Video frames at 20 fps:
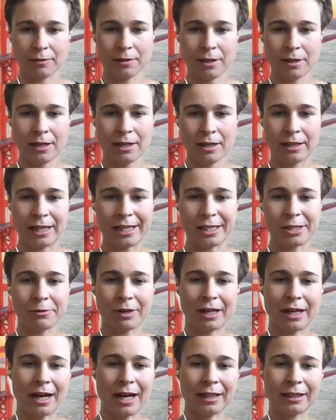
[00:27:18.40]
That's
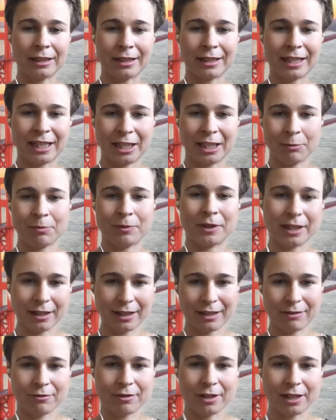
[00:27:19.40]
why either keep the
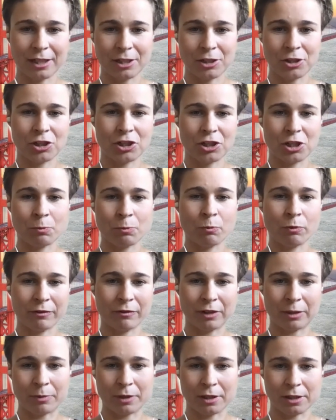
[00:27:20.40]
relationship with
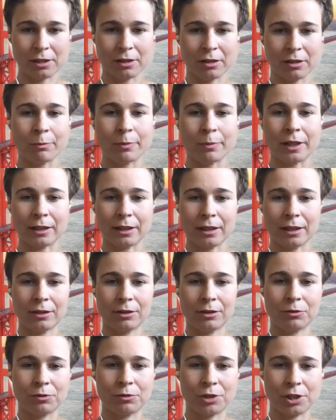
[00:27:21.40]
the person who built it
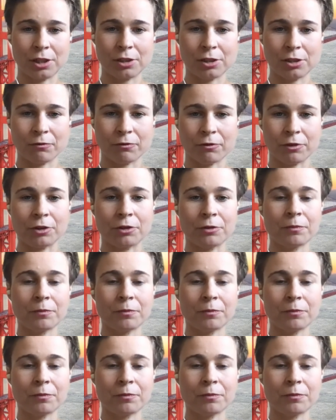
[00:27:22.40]
to change it for you.